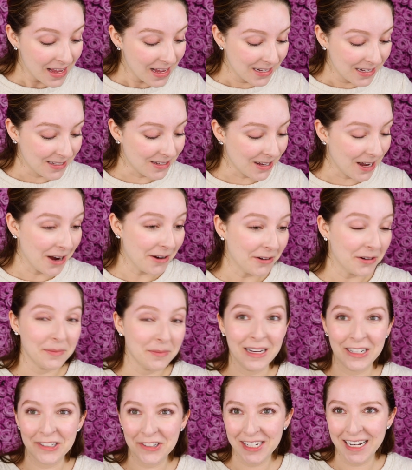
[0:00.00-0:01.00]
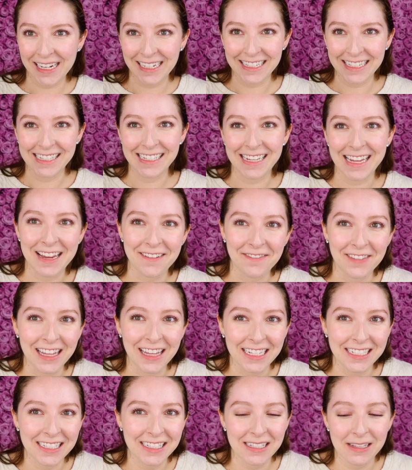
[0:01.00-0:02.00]
So it'll be interesting to see if
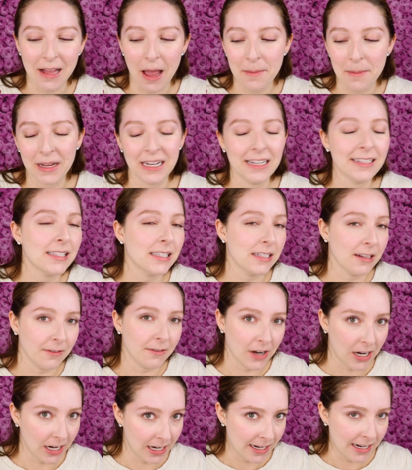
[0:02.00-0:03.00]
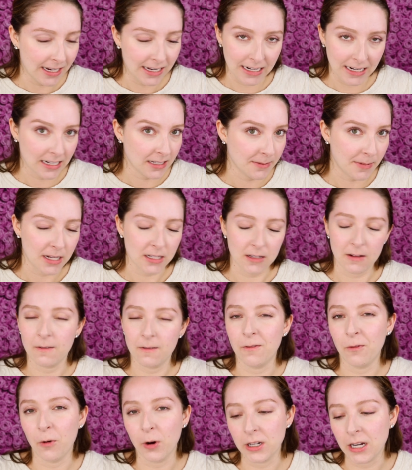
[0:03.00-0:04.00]
this, I mean, it's still very inexpensive,
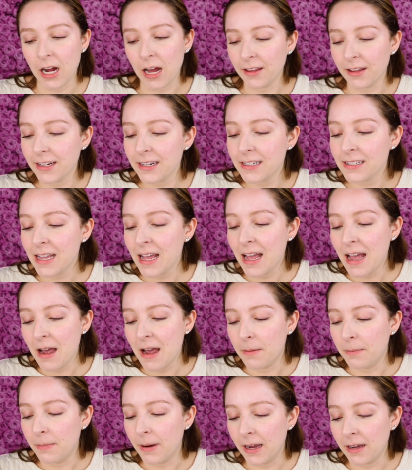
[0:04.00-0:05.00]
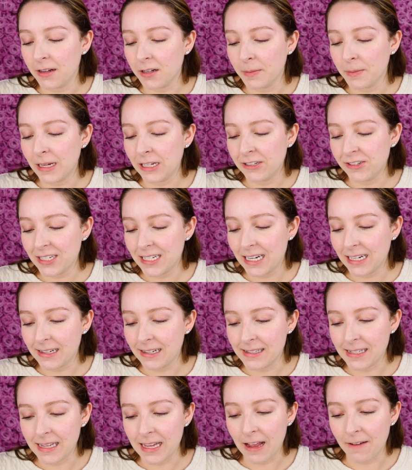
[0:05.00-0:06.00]
$4, but it'll be interesting to
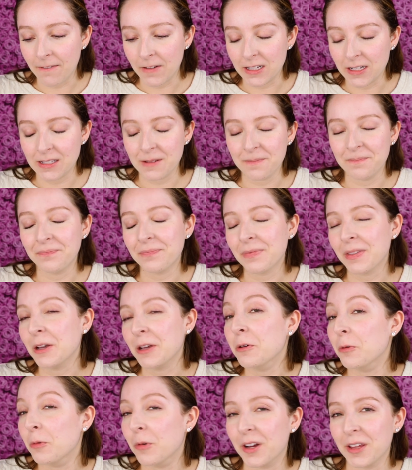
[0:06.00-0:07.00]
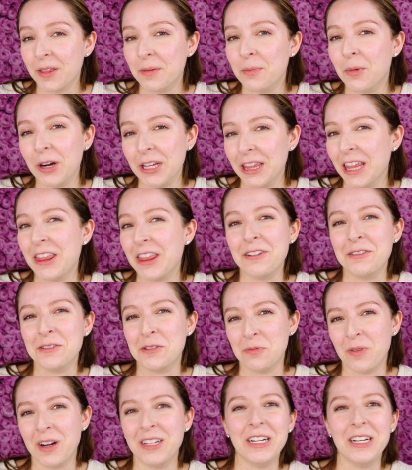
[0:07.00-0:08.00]
see if it's worth more than those
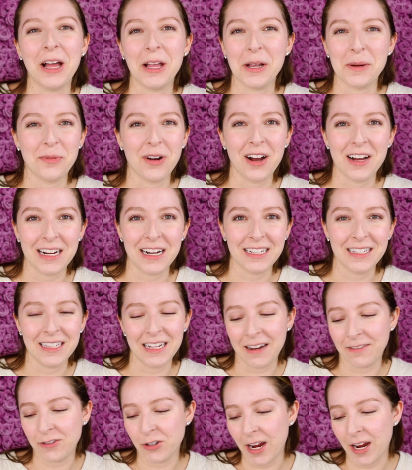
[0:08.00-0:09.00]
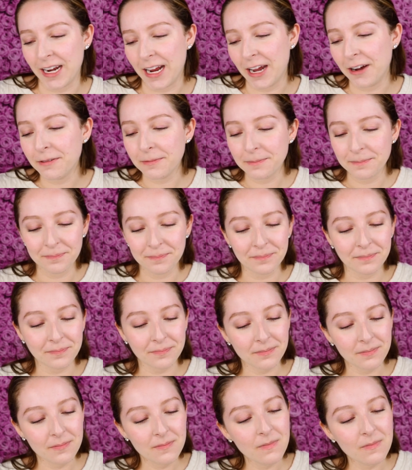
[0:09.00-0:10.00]
$1 products that I've tried out.
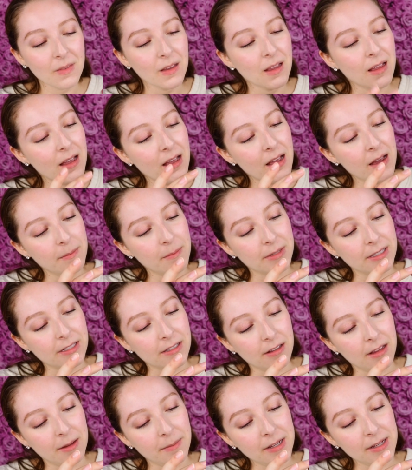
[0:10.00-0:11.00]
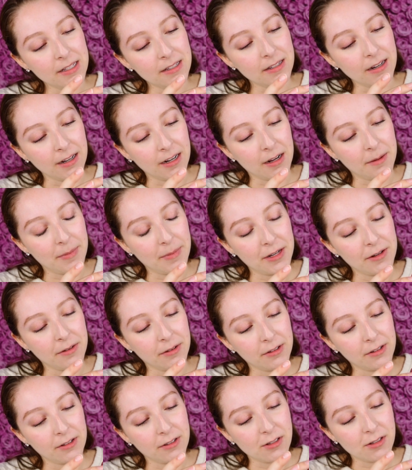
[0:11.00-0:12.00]
But so let me start out by doing a
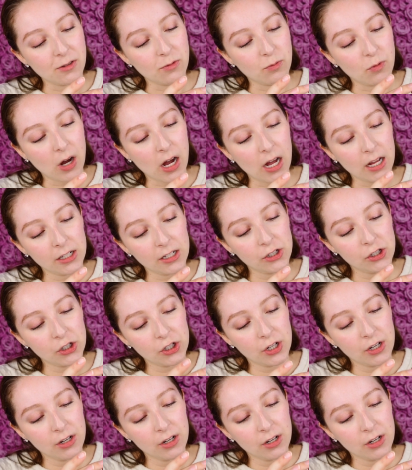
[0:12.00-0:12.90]
little swatch.